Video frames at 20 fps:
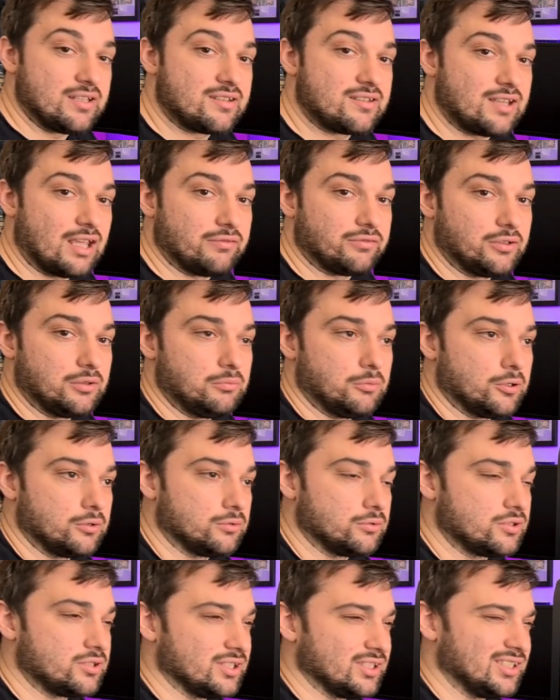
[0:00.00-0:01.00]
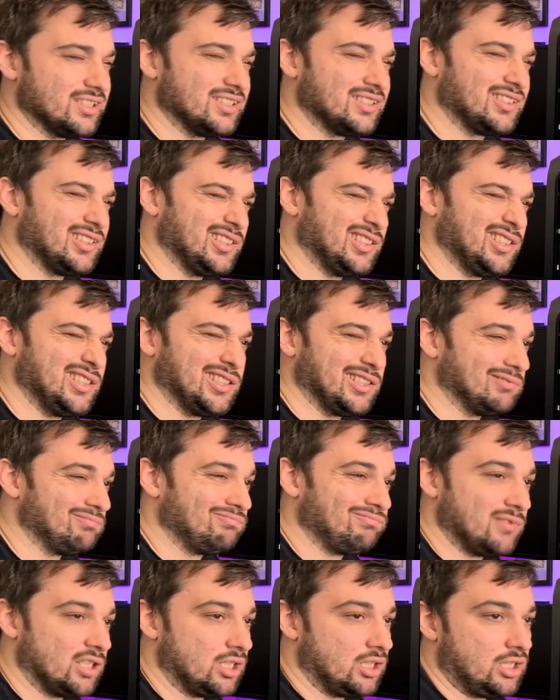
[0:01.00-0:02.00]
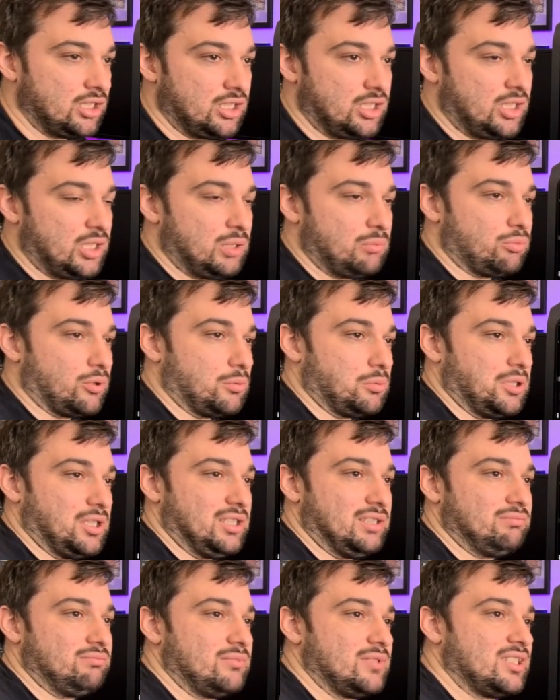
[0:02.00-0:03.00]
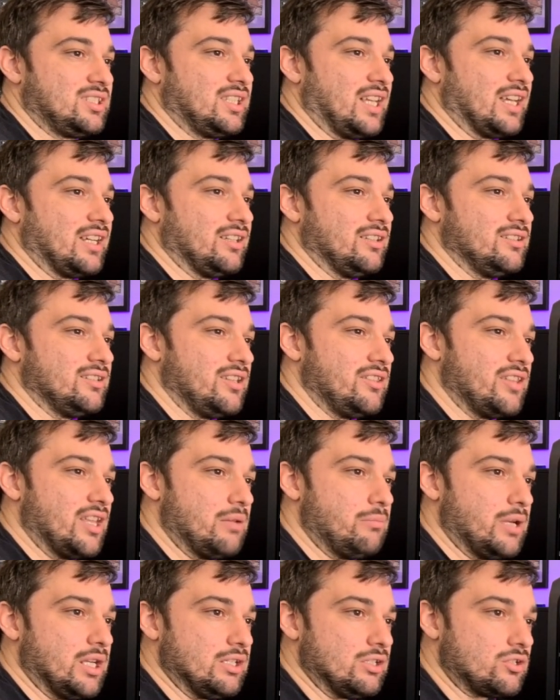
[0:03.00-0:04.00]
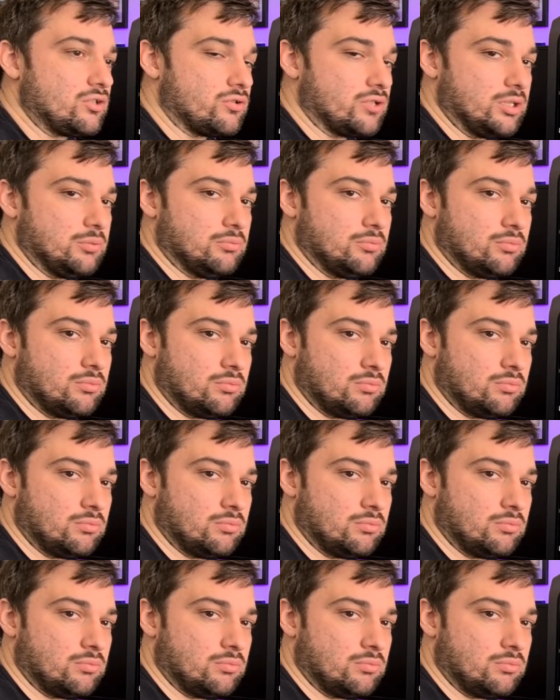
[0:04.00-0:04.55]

7 models. This is the probably second in their mainstream